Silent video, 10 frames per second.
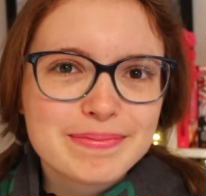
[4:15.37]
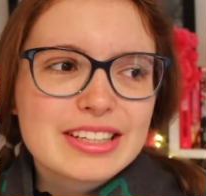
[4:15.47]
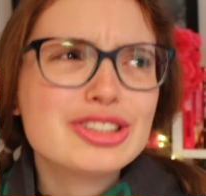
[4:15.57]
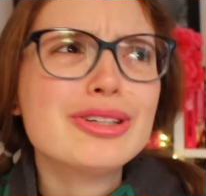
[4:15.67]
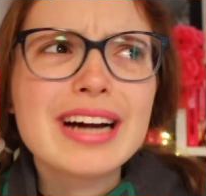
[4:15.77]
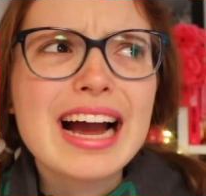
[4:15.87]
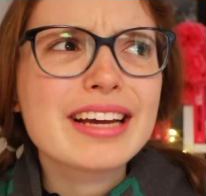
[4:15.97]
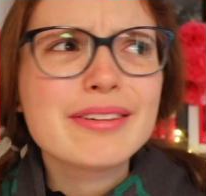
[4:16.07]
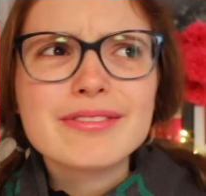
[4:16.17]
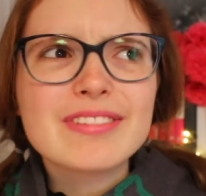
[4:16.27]
Sure, I
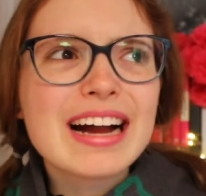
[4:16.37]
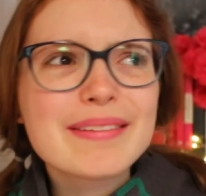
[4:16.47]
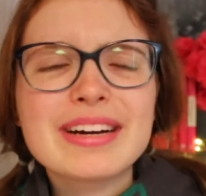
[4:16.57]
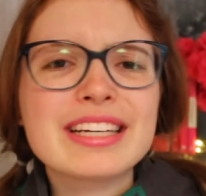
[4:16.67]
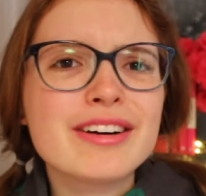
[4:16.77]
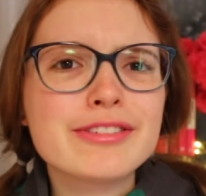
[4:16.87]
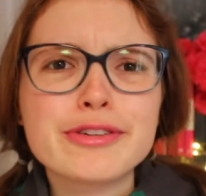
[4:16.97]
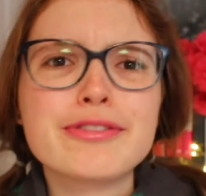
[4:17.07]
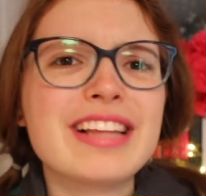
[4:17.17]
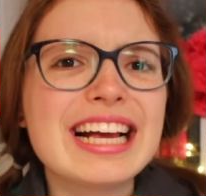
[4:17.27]
can write my
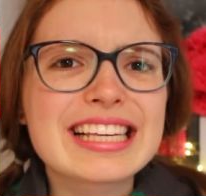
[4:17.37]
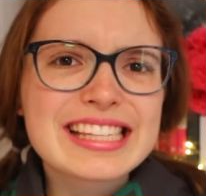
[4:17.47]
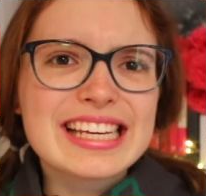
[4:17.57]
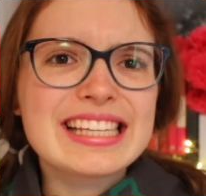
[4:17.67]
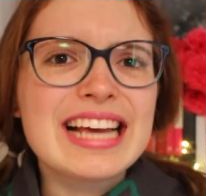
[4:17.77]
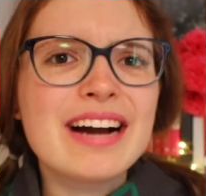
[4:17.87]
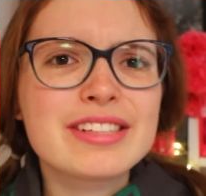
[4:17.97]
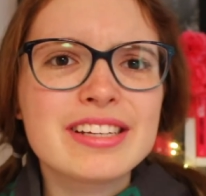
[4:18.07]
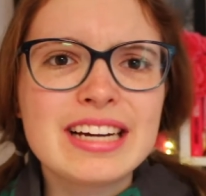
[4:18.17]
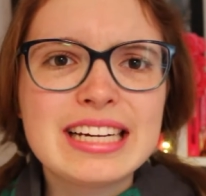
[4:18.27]
novel for like 6
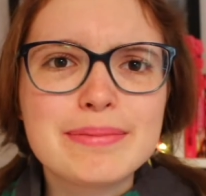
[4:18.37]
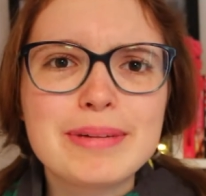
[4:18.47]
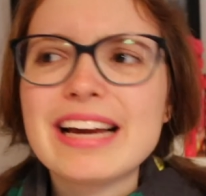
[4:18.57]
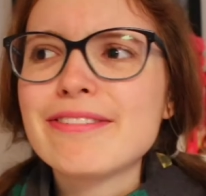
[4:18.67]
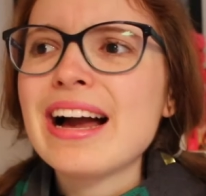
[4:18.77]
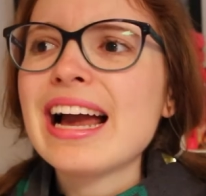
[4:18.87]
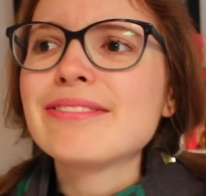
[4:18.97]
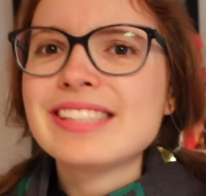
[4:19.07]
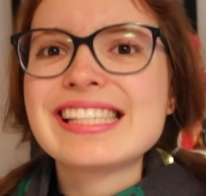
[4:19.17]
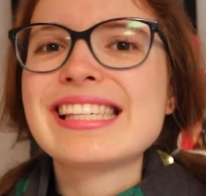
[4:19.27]
hours on end, but if I
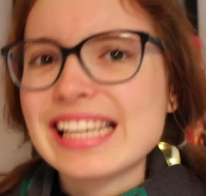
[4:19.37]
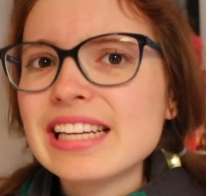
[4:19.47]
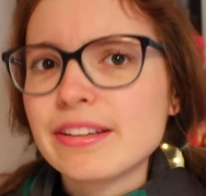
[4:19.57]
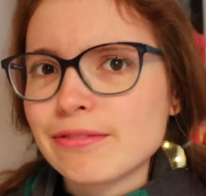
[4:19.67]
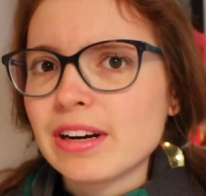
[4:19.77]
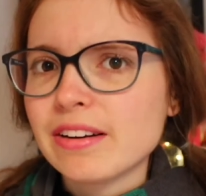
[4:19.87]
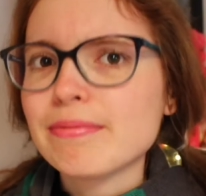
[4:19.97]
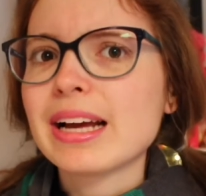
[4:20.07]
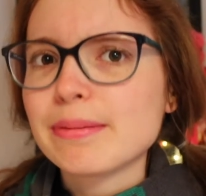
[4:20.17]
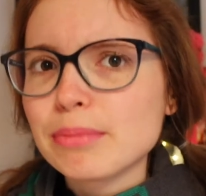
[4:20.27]
have to sit in front of
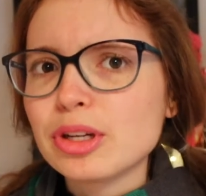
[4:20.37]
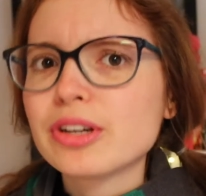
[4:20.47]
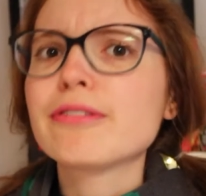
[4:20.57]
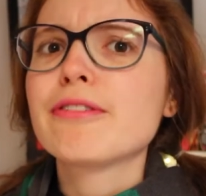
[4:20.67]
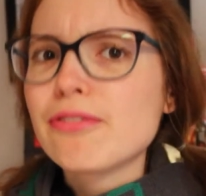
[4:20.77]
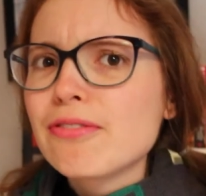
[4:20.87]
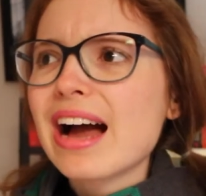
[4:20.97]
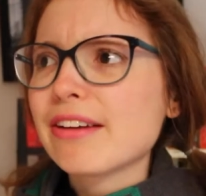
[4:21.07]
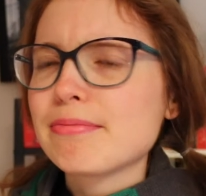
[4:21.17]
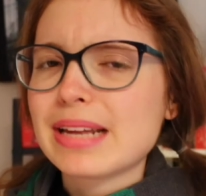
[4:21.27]
my computer for
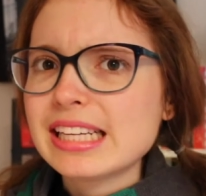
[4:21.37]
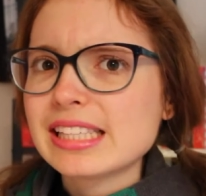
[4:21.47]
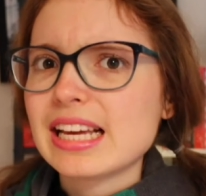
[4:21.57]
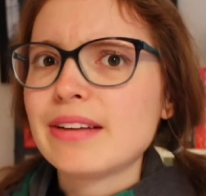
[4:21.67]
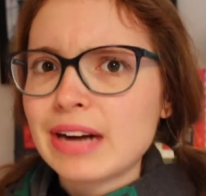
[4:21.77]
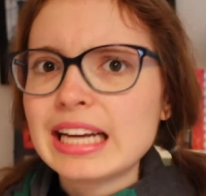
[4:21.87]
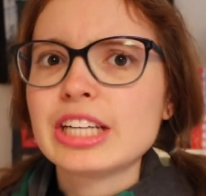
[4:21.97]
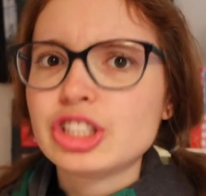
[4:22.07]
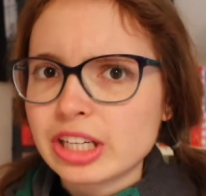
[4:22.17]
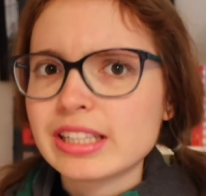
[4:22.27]
5 minutes and write
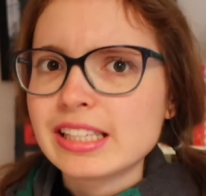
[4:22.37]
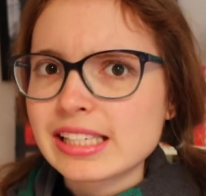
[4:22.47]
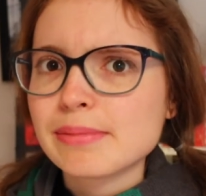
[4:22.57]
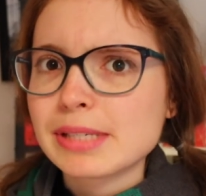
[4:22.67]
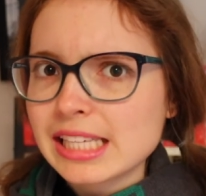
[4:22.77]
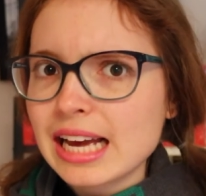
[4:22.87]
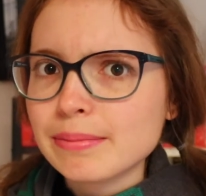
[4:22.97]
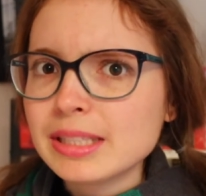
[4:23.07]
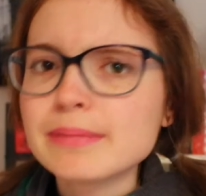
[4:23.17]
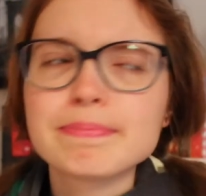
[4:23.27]
a journalism
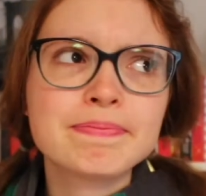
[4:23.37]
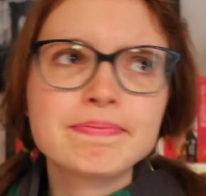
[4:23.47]
assignment,